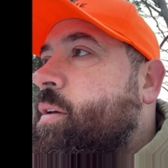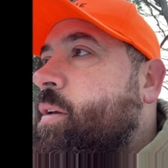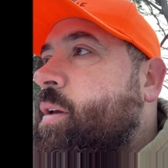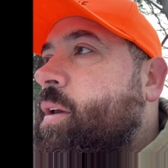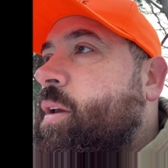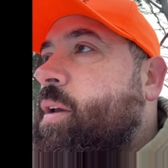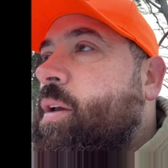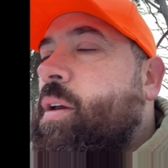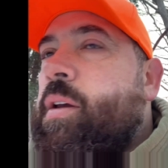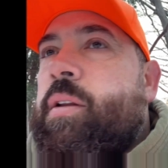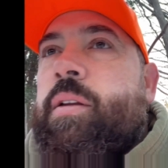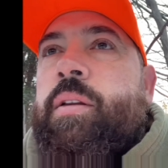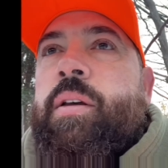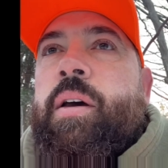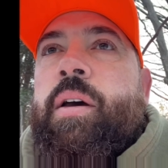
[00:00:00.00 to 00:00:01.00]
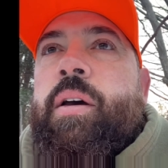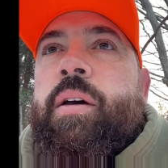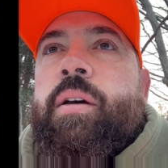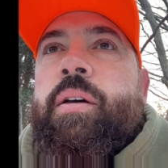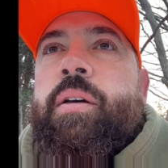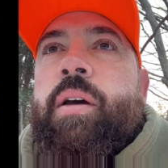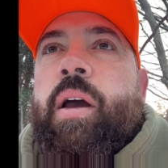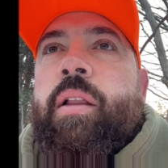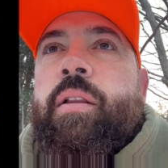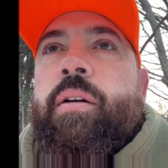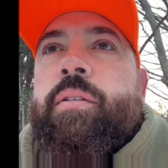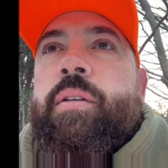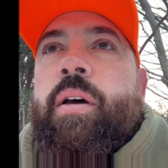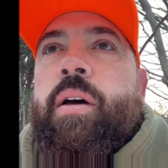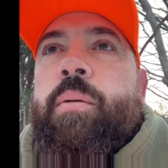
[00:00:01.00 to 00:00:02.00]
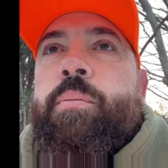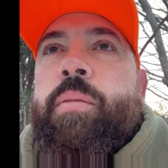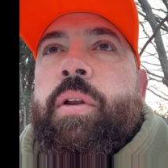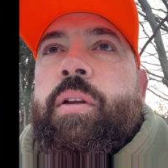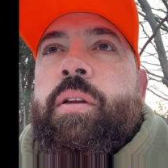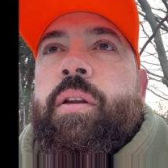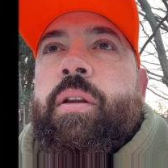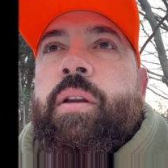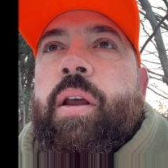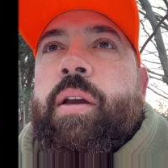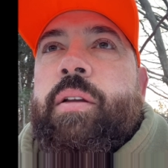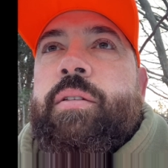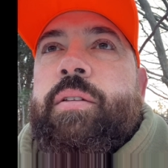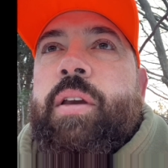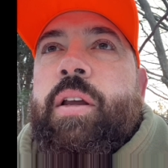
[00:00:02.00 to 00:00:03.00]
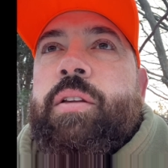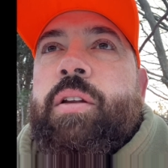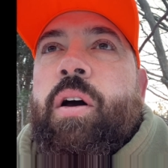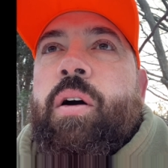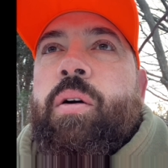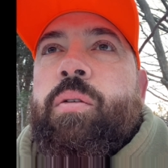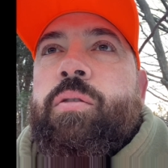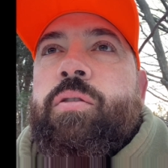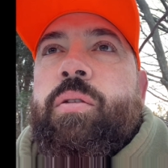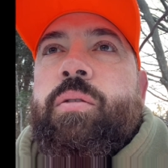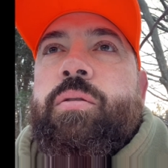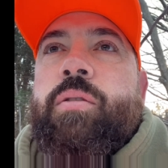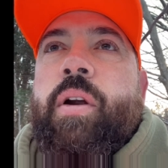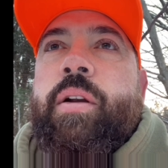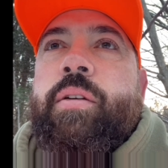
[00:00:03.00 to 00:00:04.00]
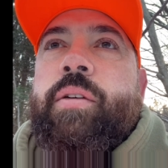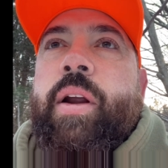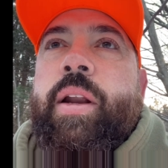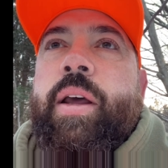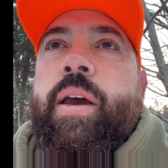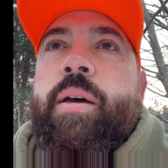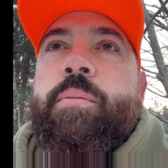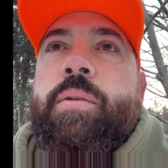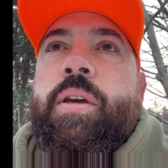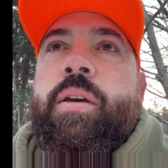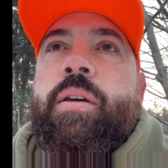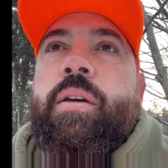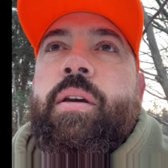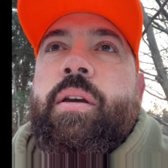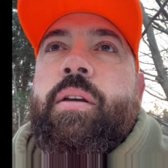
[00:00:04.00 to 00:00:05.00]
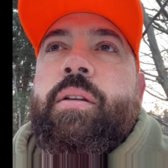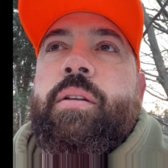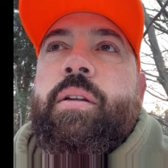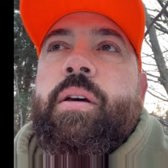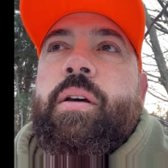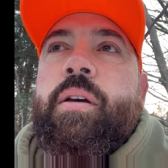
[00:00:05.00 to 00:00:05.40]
and I looked up and I could see a doe. She was running right at me, and